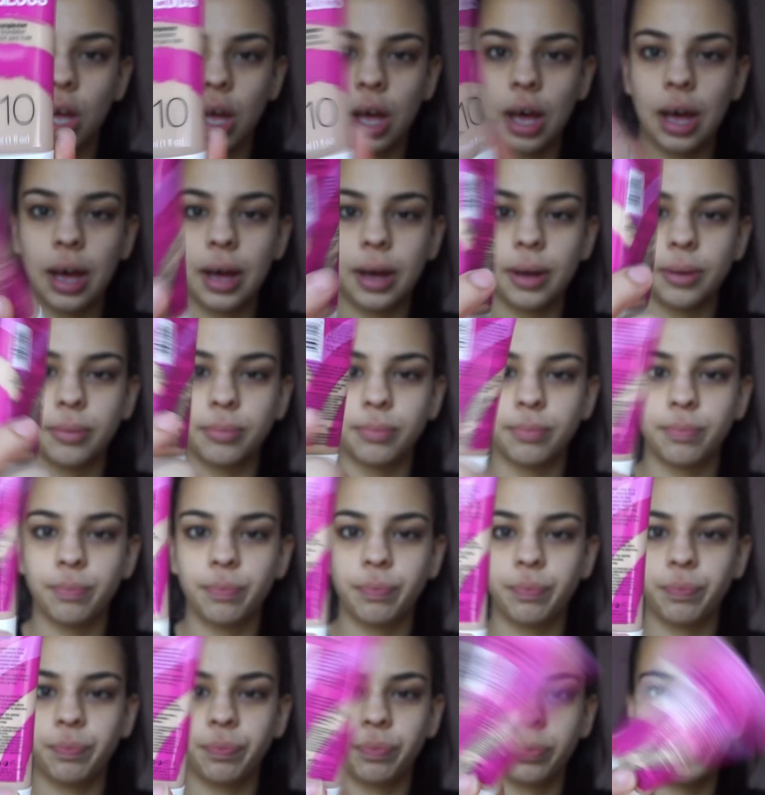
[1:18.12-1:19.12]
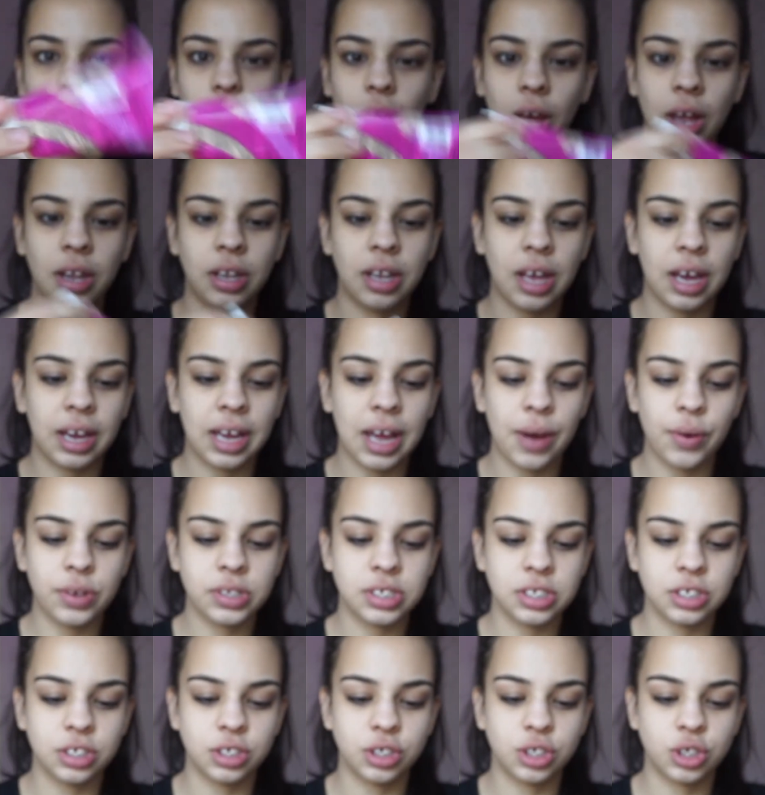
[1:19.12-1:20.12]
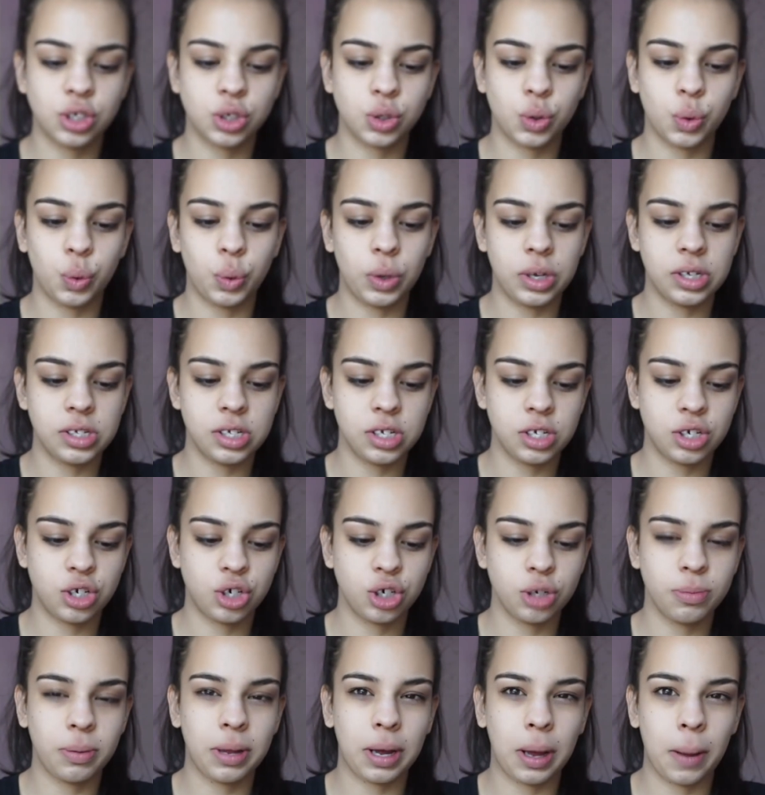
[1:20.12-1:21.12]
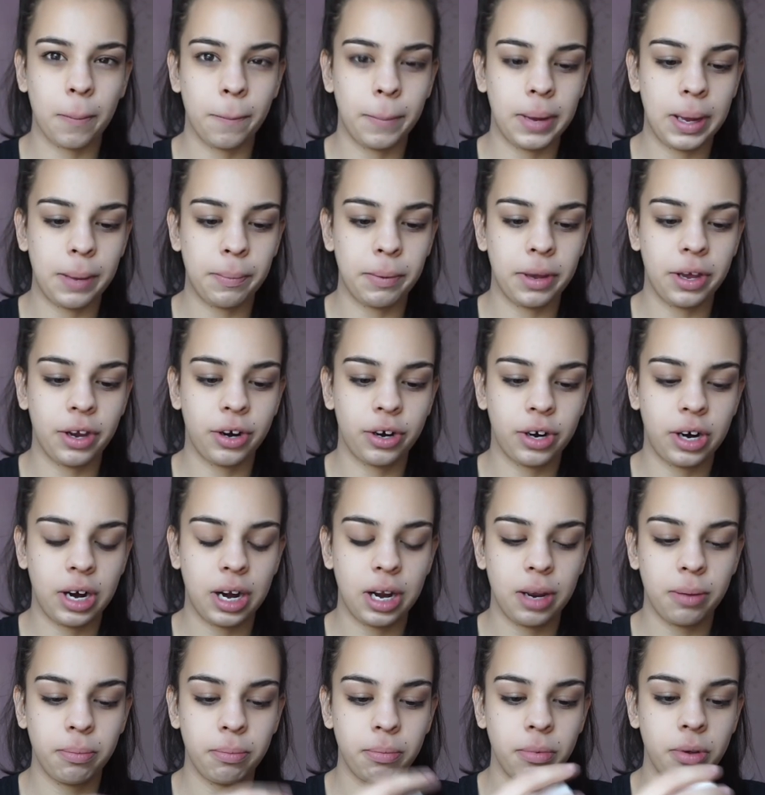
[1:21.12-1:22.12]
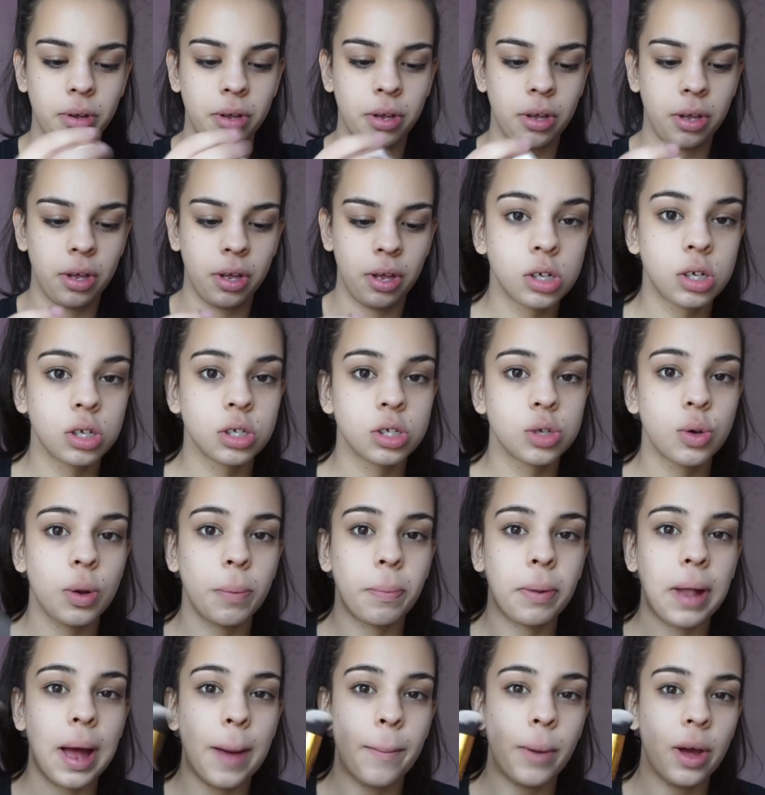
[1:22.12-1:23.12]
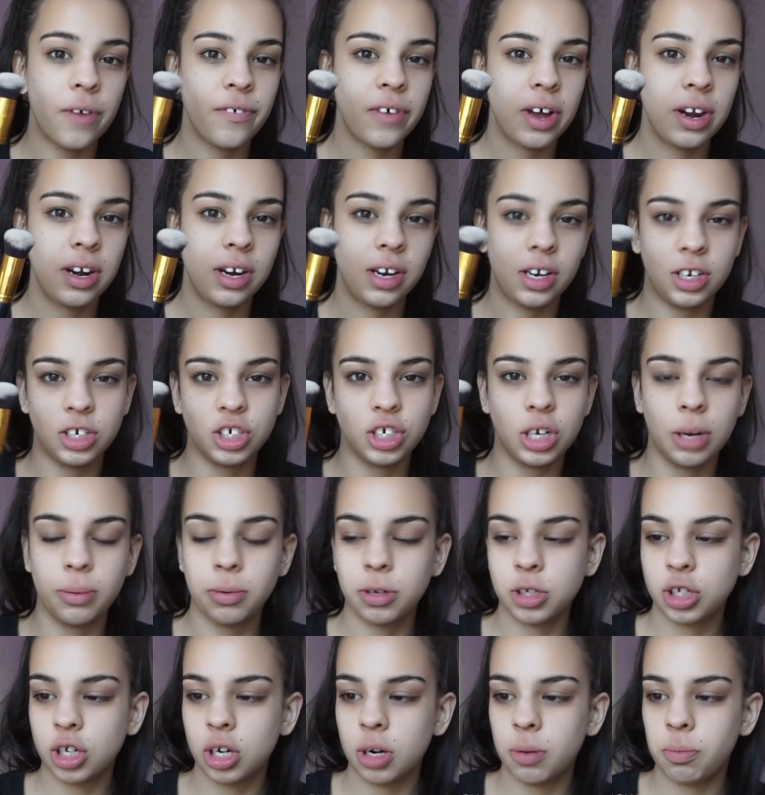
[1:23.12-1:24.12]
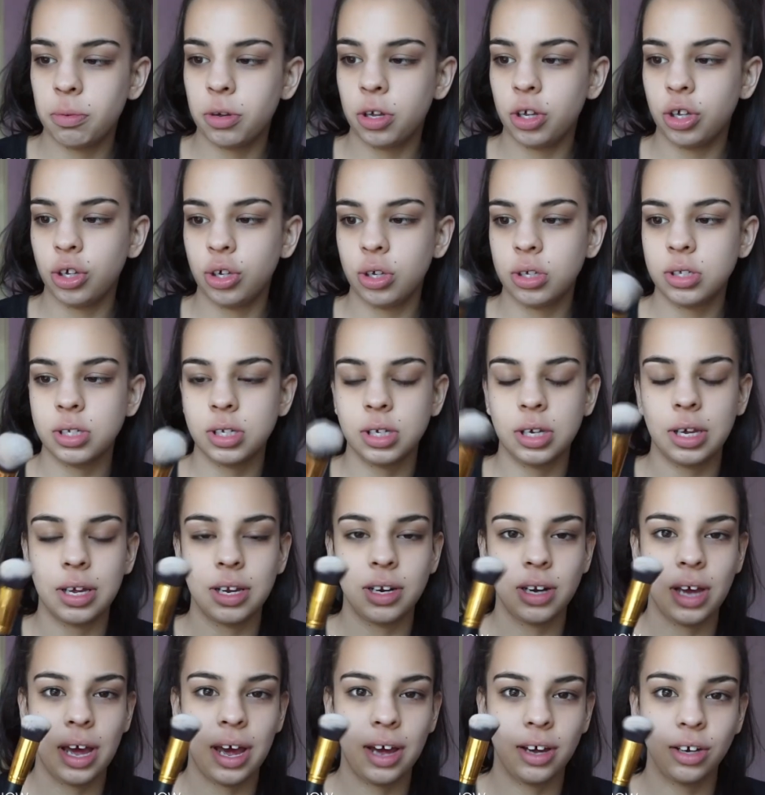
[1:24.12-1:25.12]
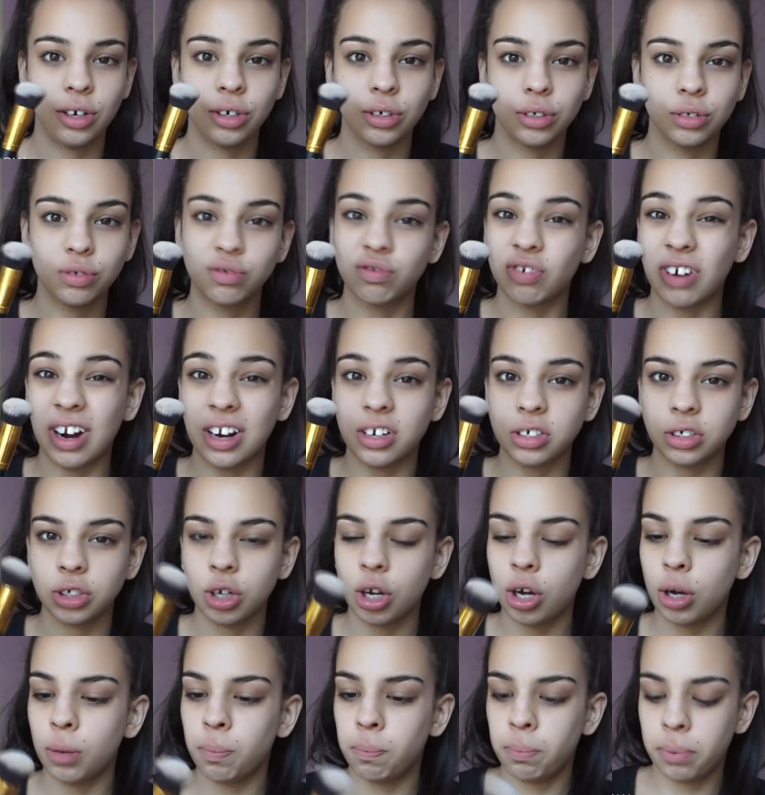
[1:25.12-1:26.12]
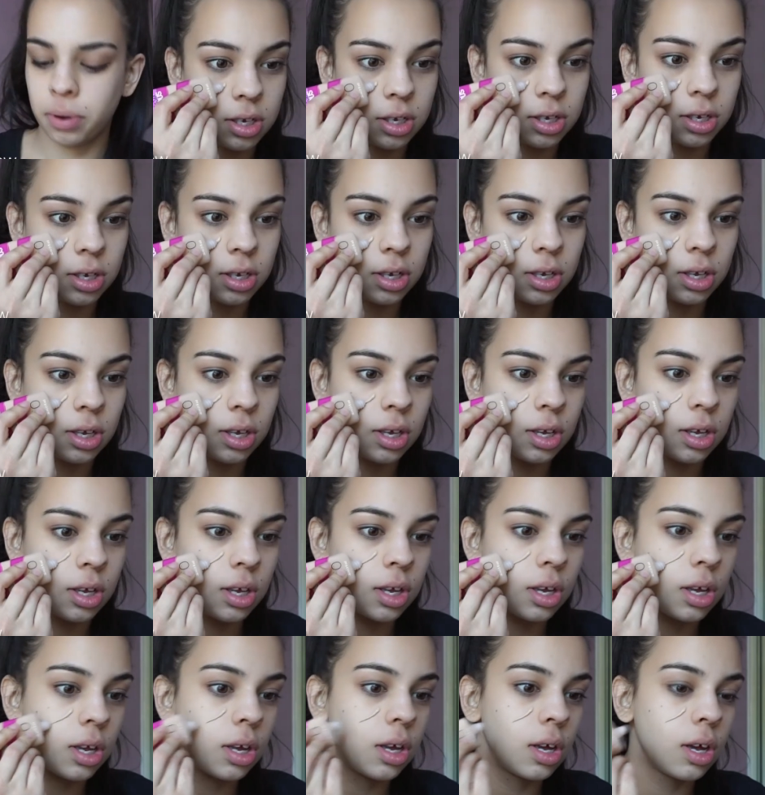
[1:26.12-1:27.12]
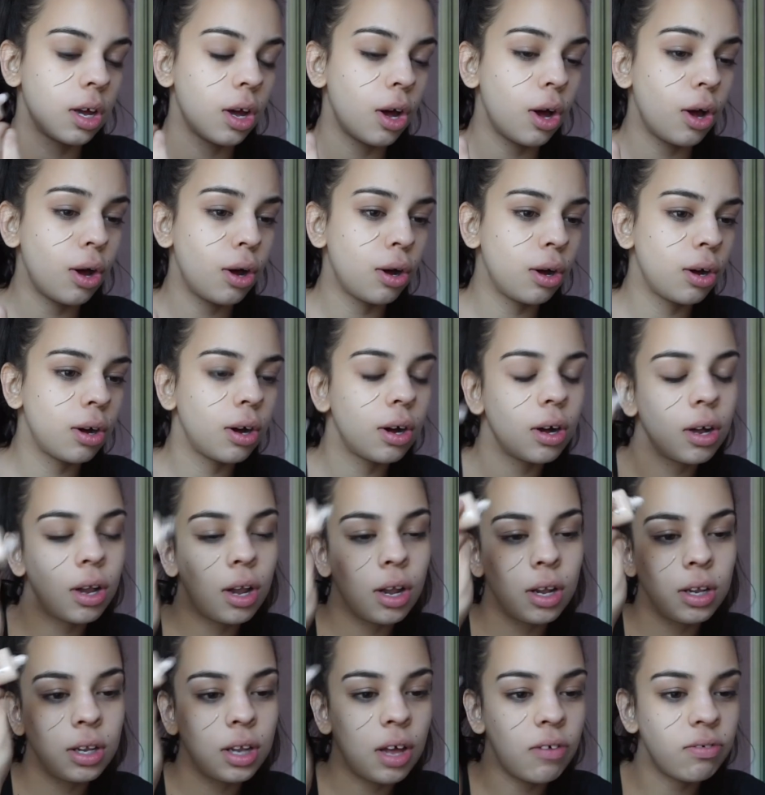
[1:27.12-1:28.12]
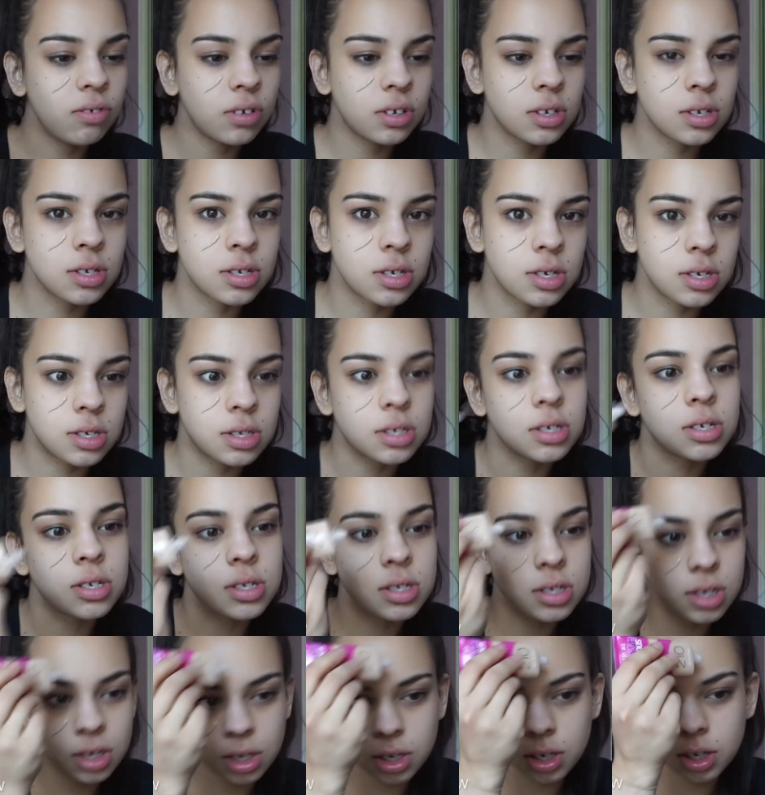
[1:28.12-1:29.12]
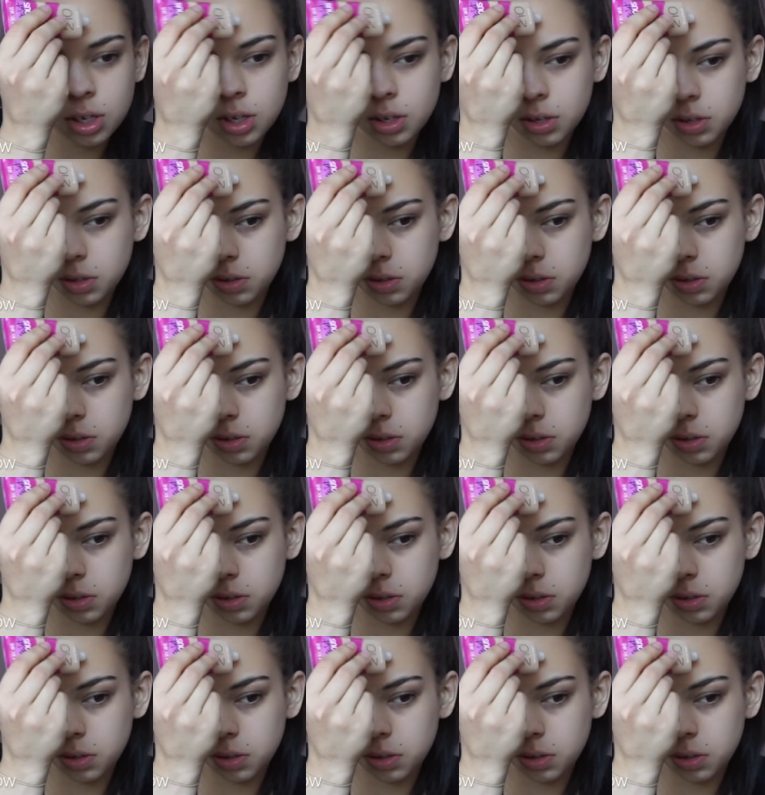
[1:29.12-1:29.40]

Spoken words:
I like how it's in a squeezy tube like a BB cream. To apply my foundation, I'm just going to be using an angled round top. Oh, love the consistency.